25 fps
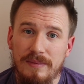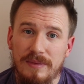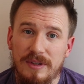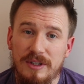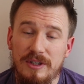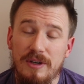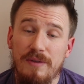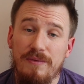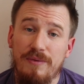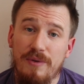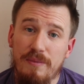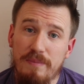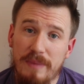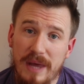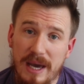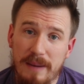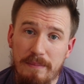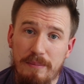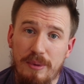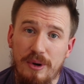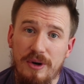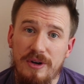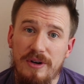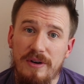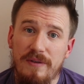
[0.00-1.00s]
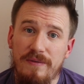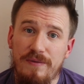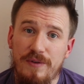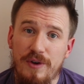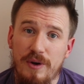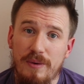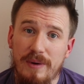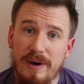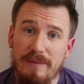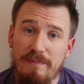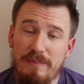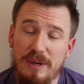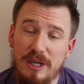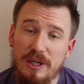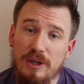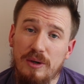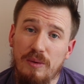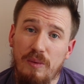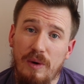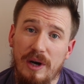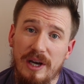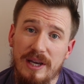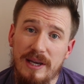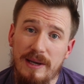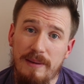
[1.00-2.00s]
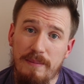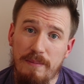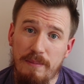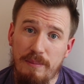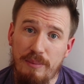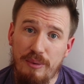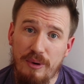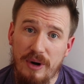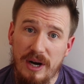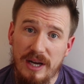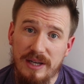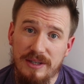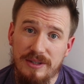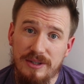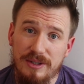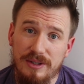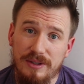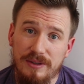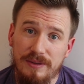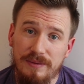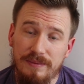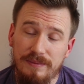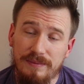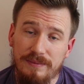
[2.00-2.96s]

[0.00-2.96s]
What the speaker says: So from that point of view, I've been quite impressed.